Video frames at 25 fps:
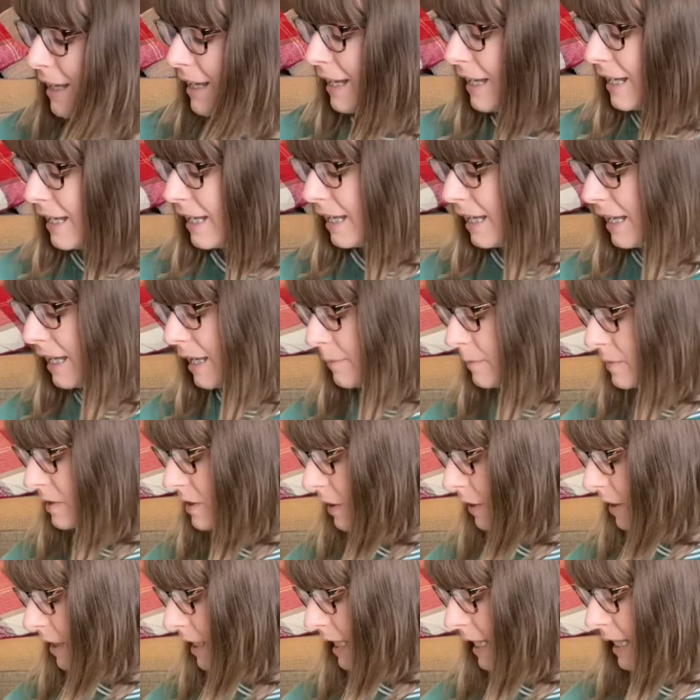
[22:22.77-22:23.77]
So
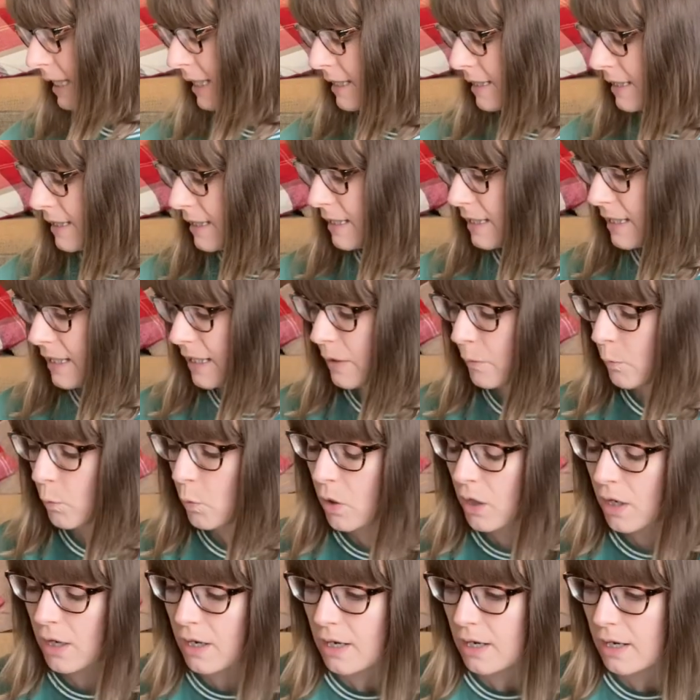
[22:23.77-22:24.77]
this
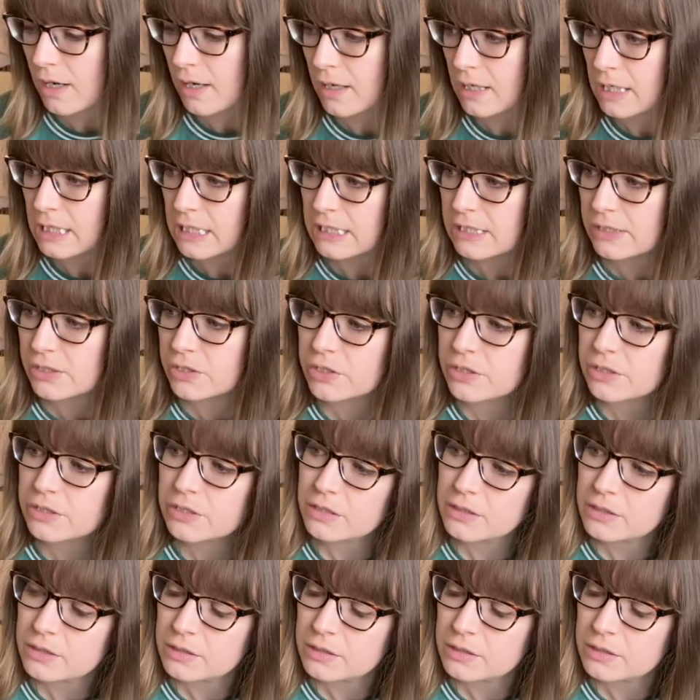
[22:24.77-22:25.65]
was